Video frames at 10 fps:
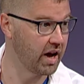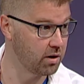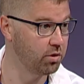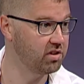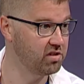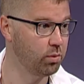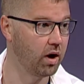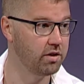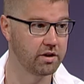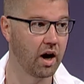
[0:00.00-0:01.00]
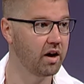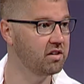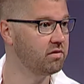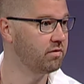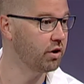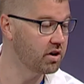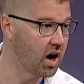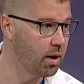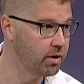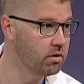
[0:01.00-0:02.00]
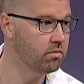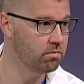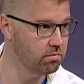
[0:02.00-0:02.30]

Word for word: animals as well, the dogs, very common. Or come off the